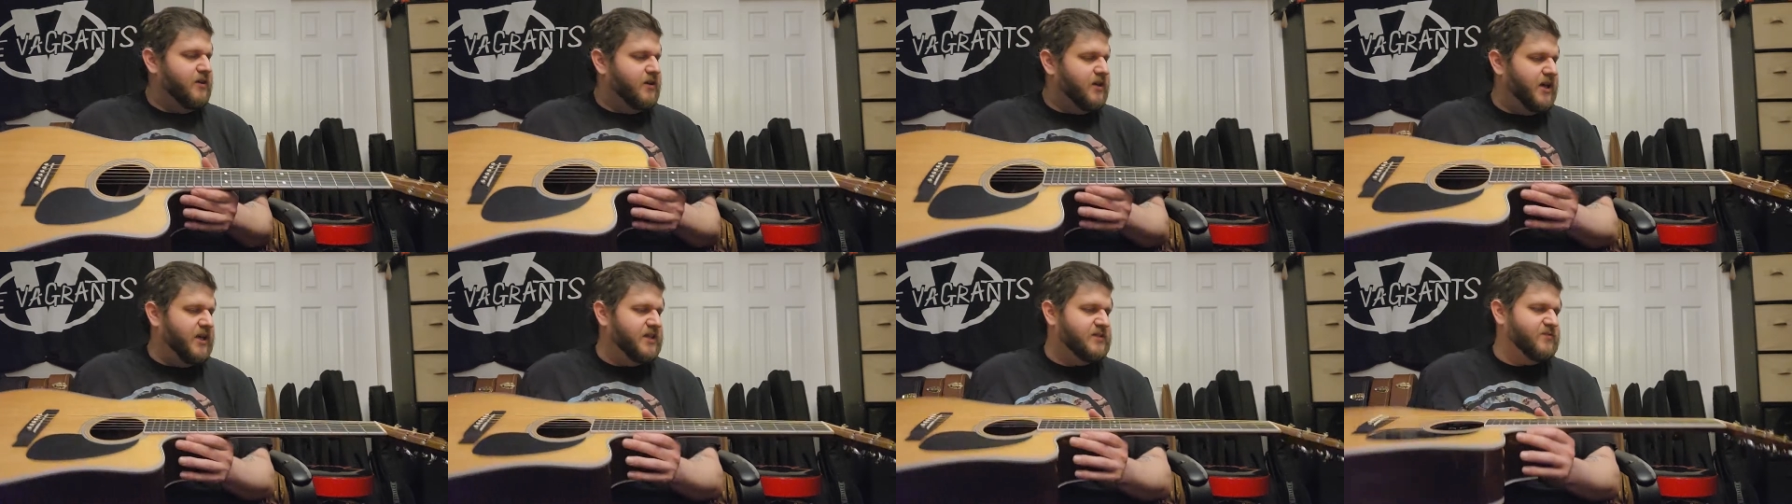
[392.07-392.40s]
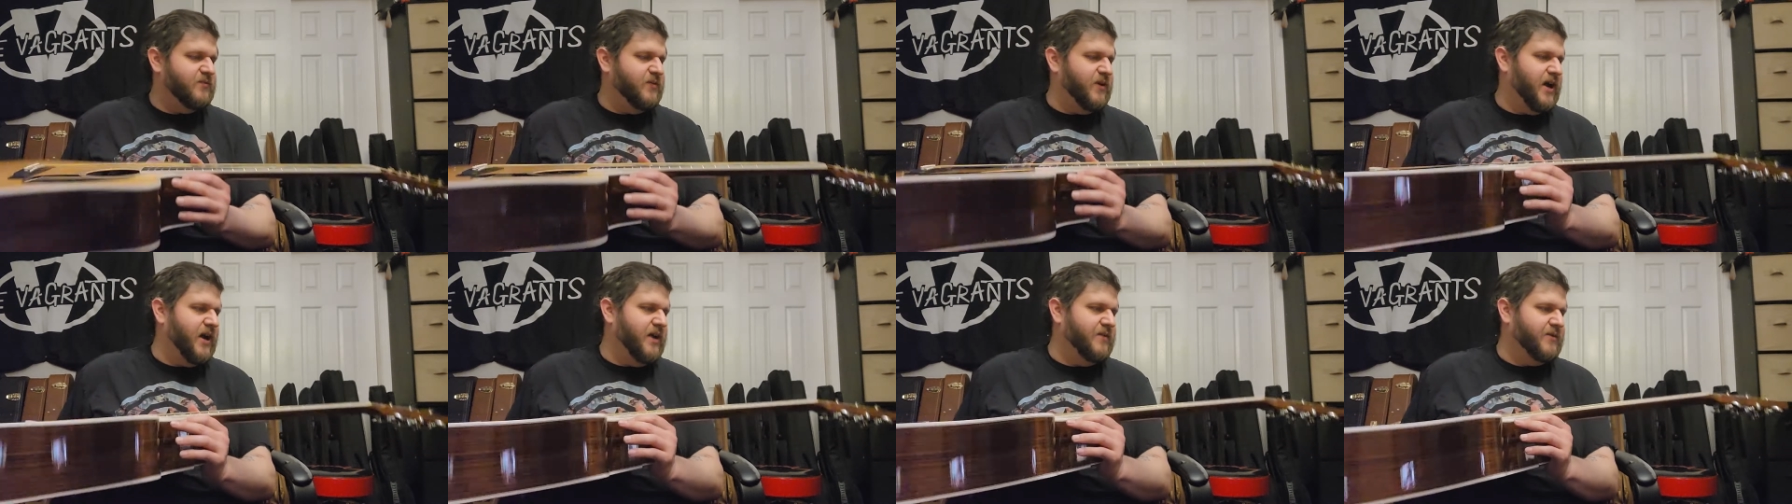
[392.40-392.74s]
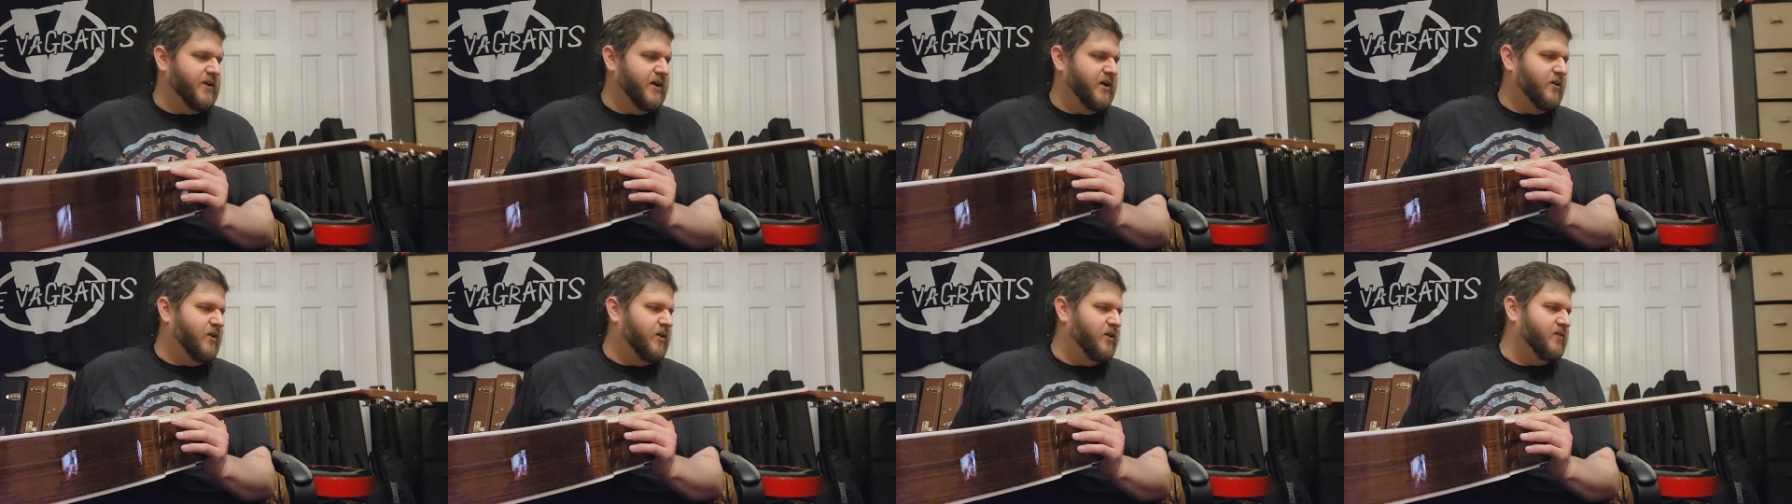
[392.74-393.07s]
it's very,
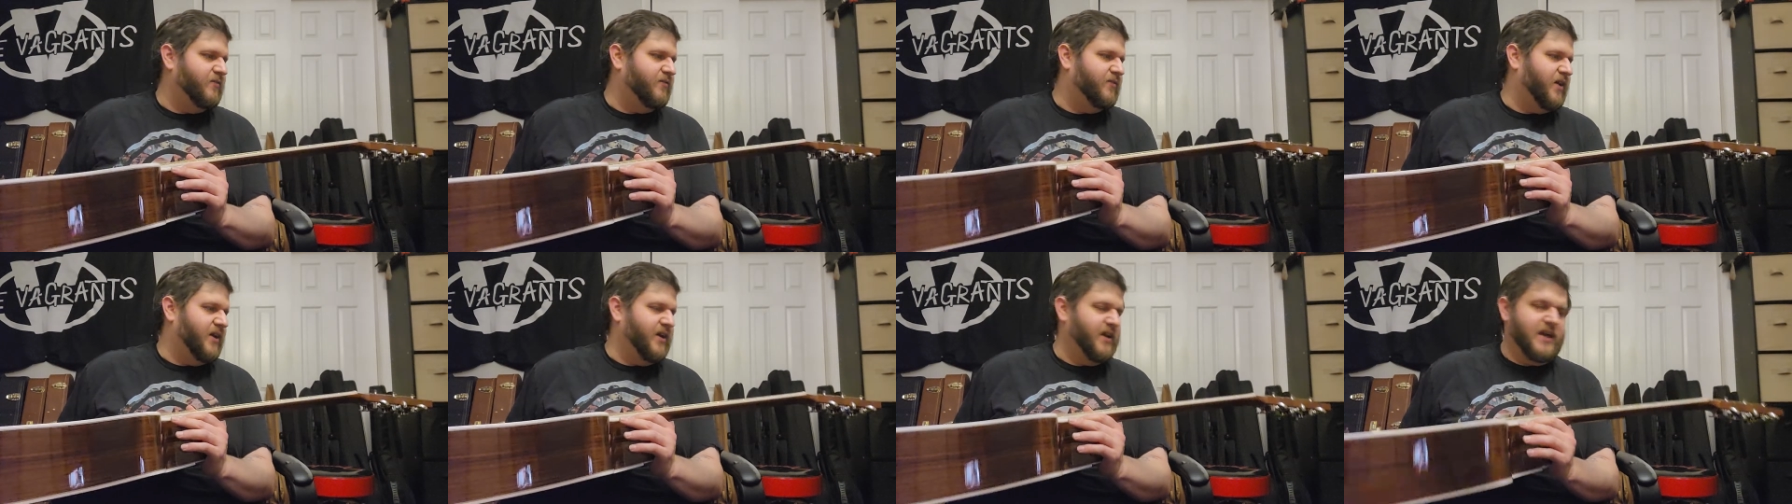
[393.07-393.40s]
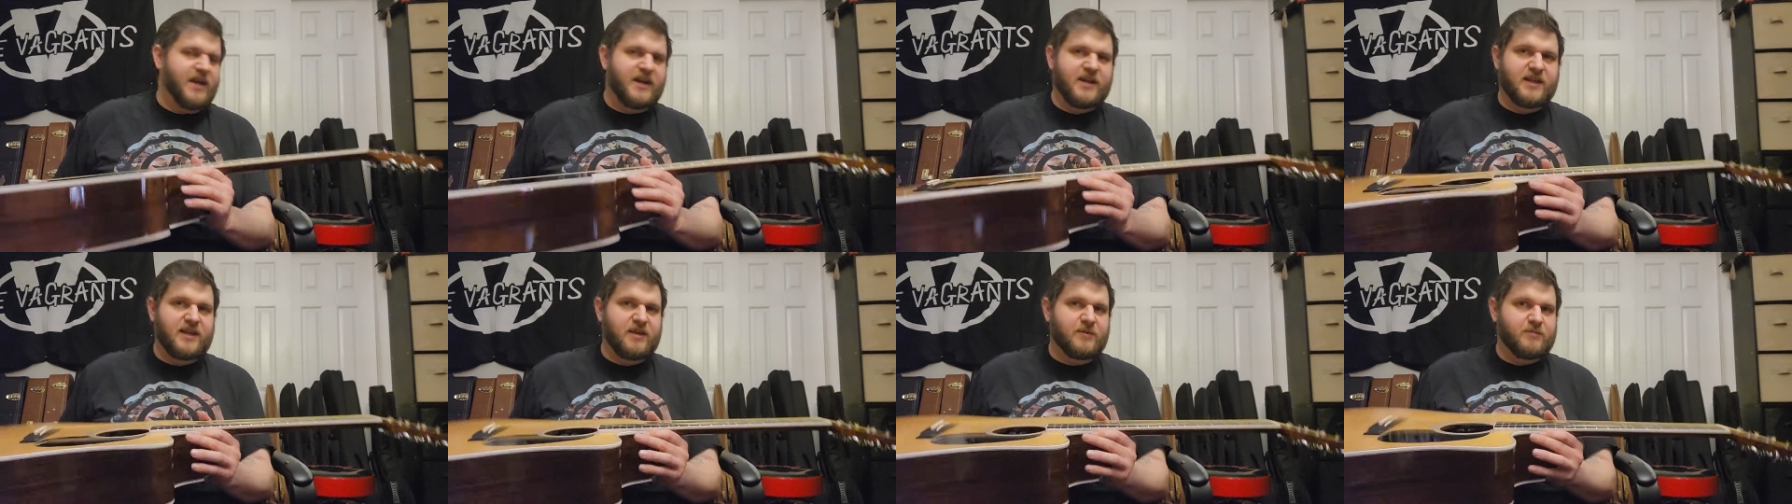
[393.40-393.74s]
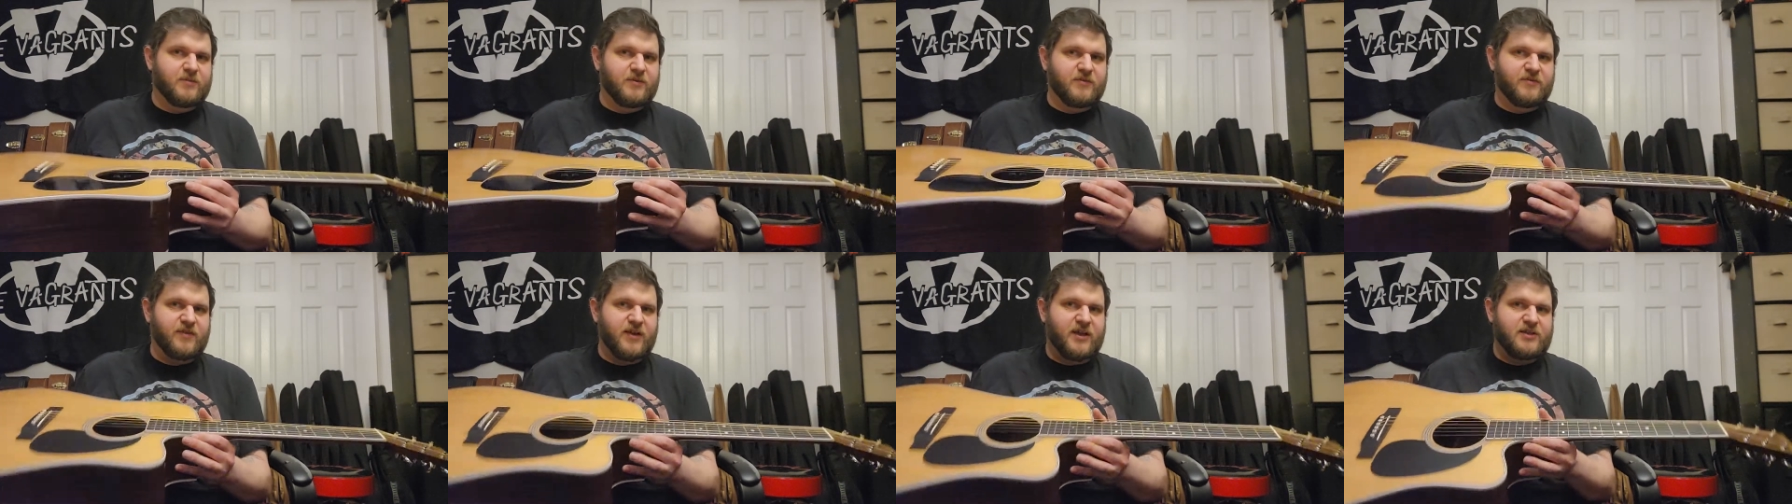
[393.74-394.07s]
very hard to find any
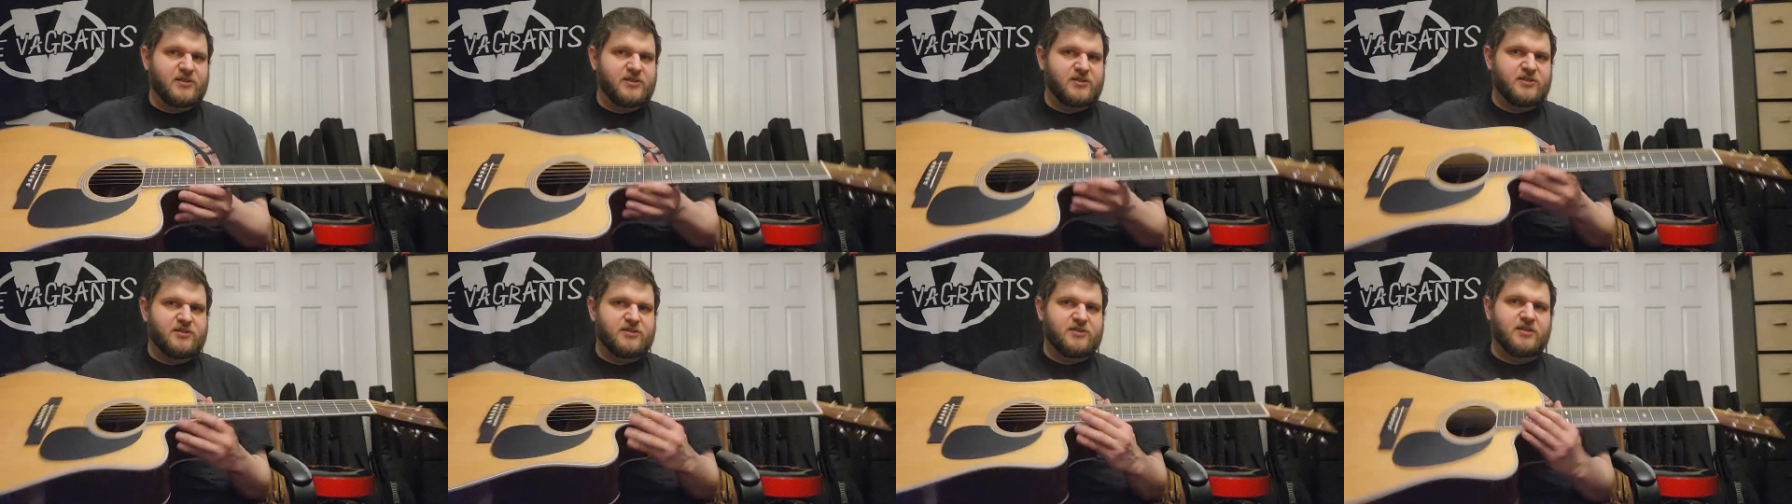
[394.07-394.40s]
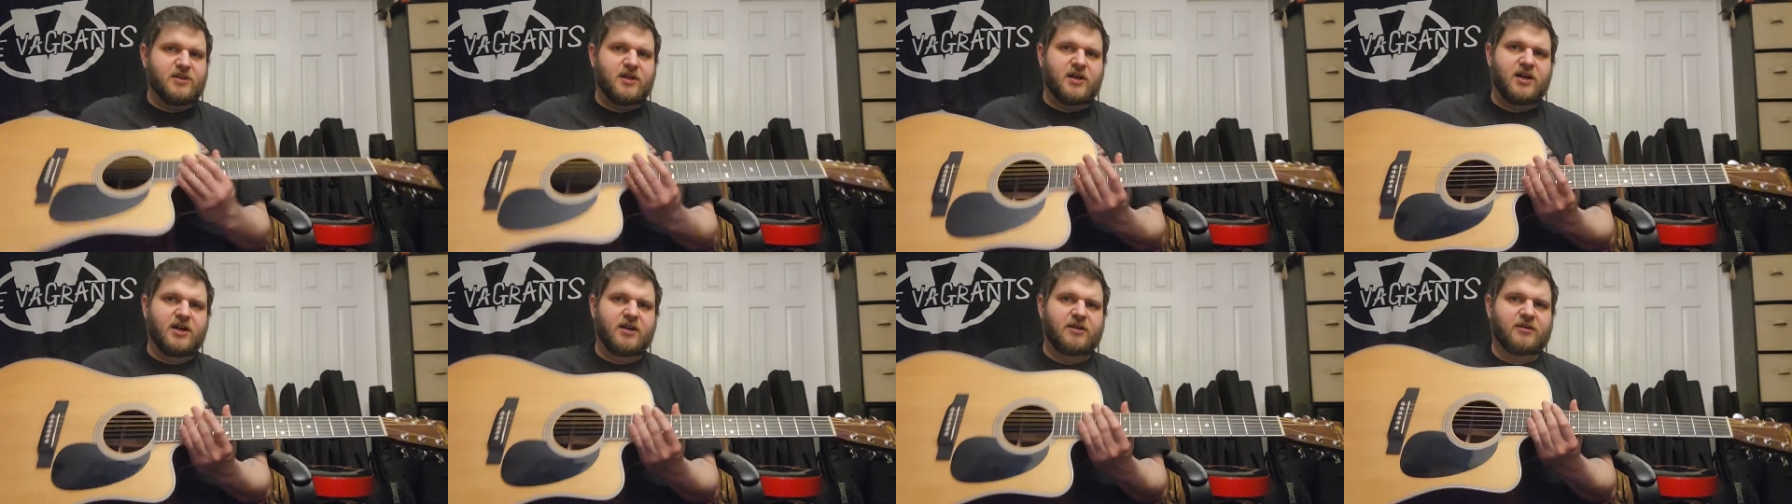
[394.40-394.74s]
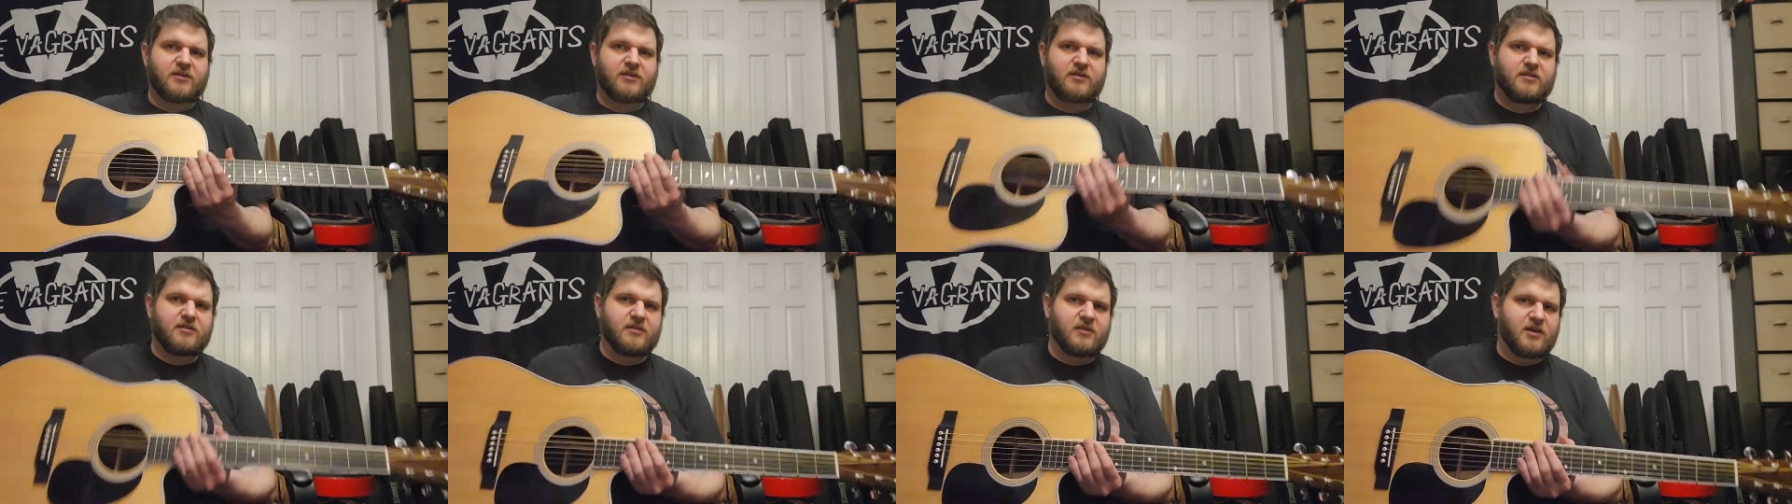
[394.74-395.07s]
imperfections on
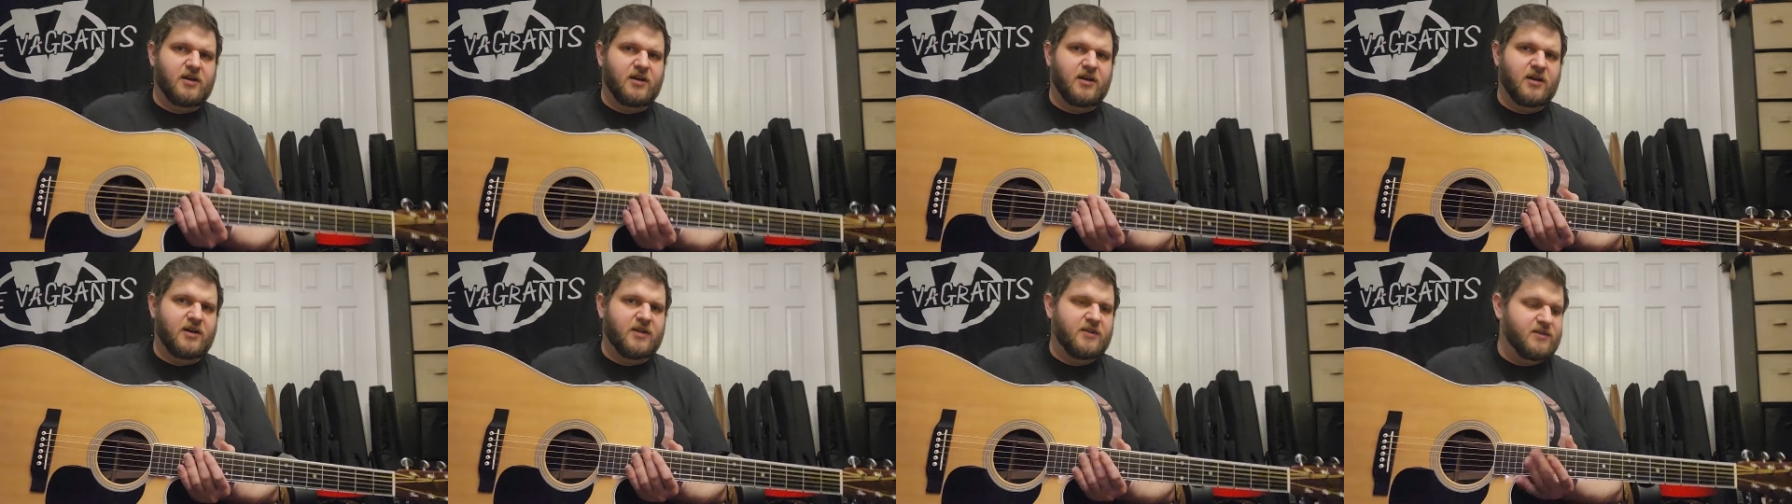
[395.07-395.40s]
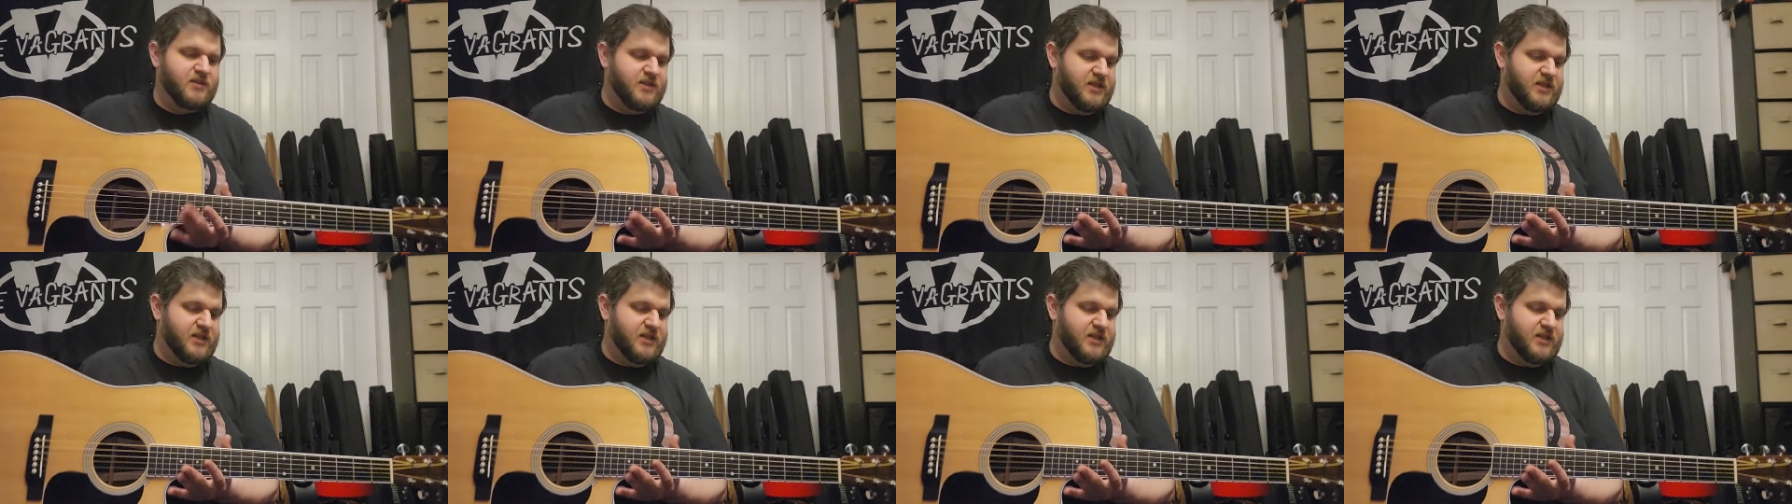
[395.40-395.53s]
uh,